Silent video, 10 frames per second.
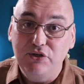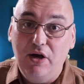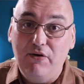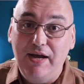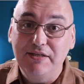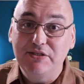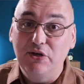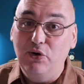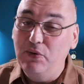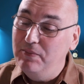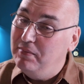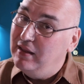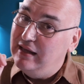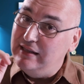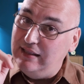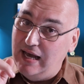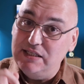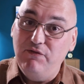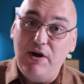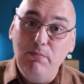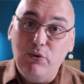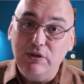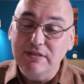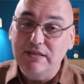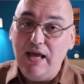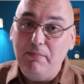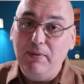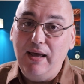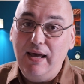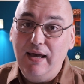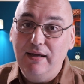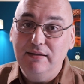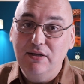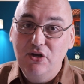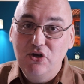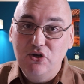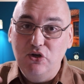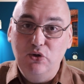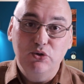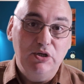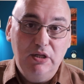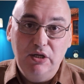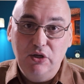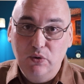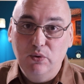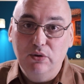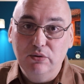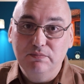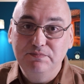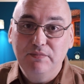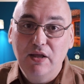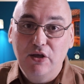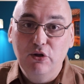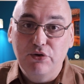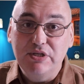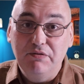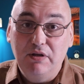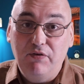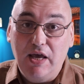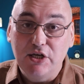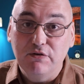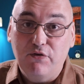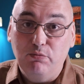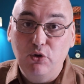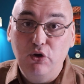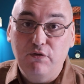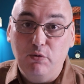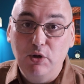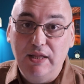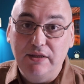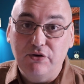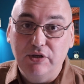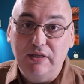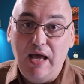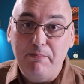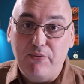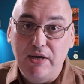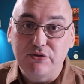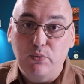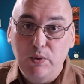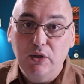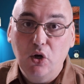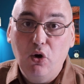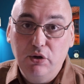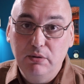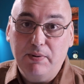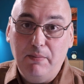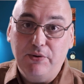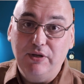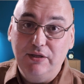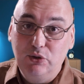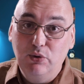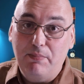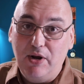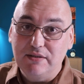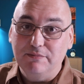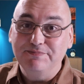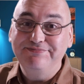All right, so that's a very important step, and usually you'll receive notification from your lender that the appraiser will go on the property and do appraisal.